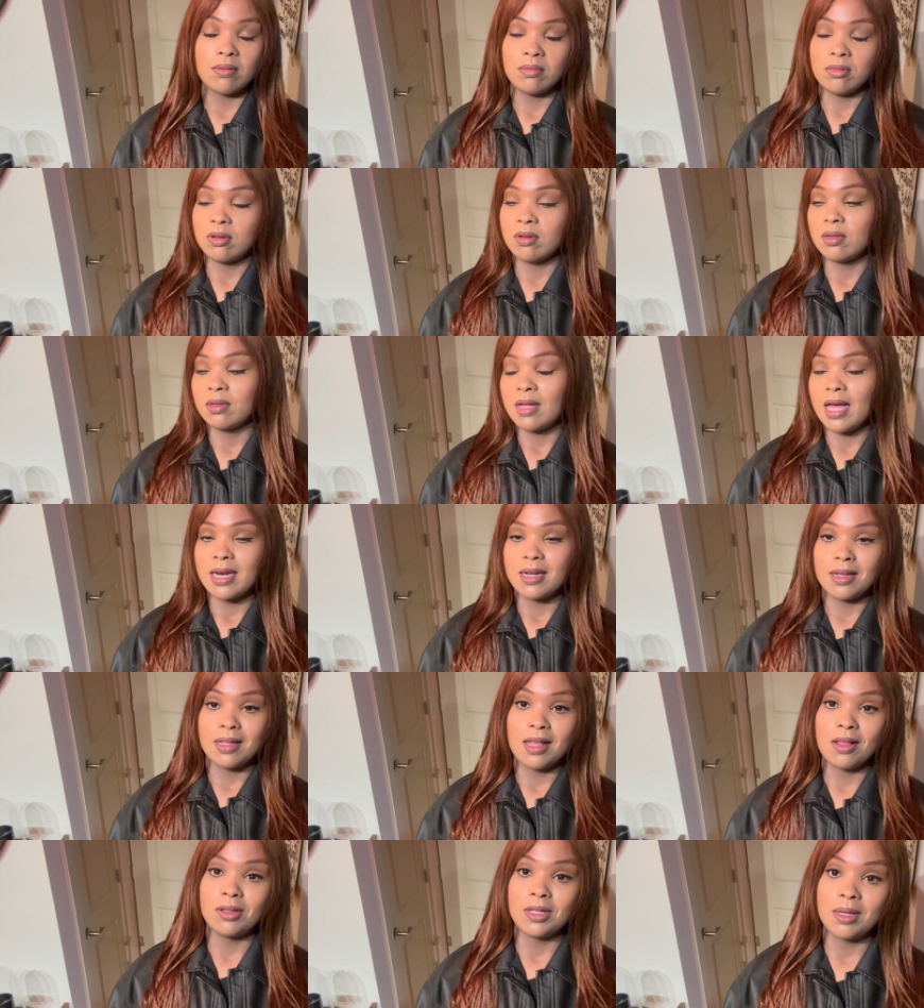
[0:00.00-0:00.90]
well, I
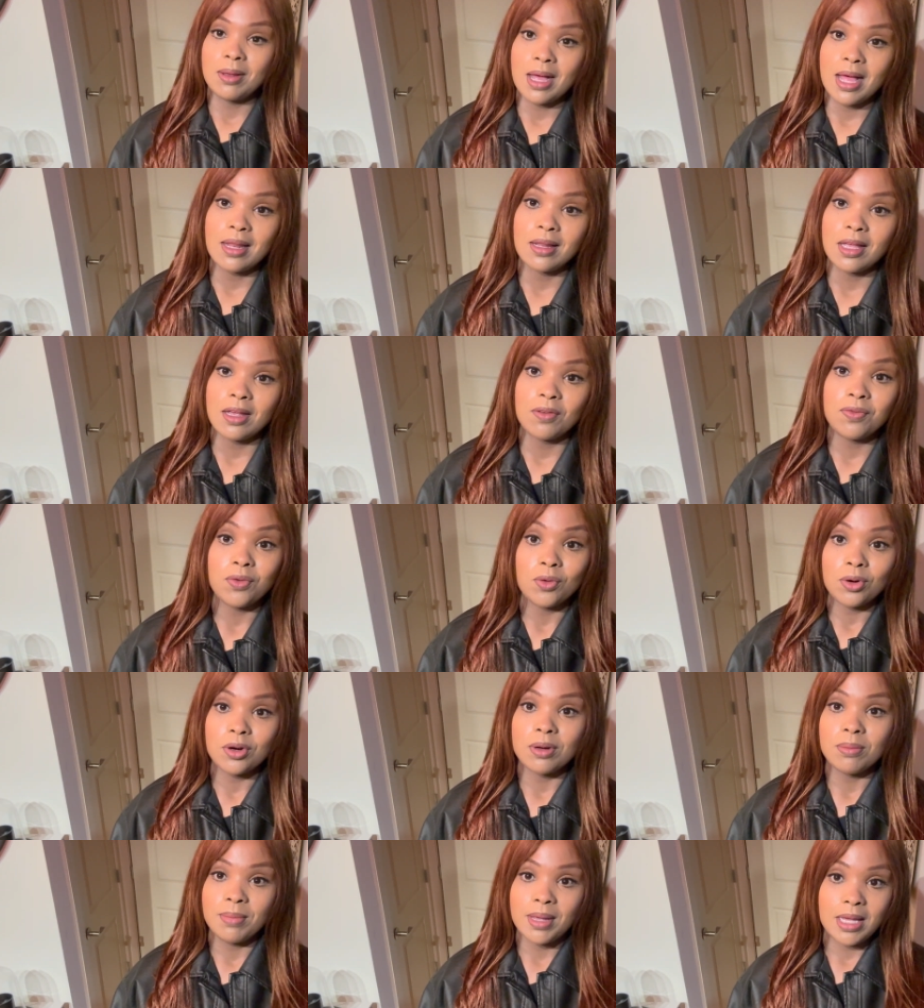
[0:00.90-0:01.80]
only got like
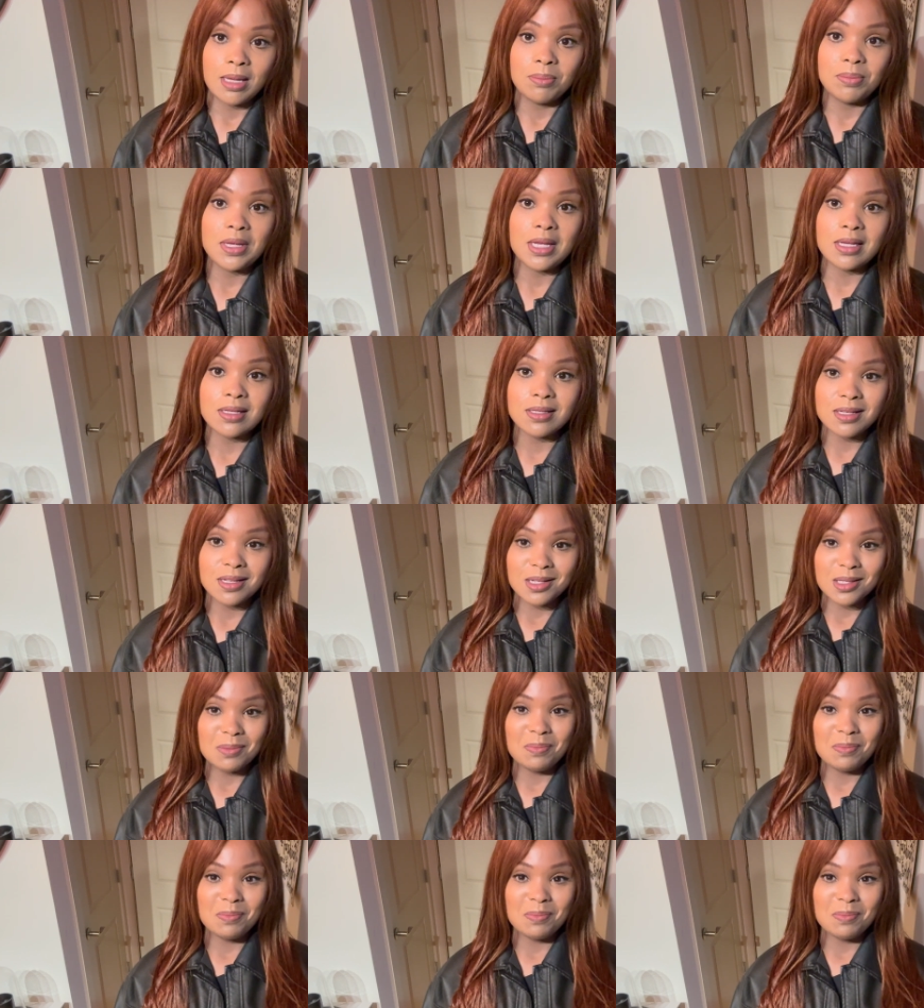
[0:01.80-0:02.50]
four main pieces,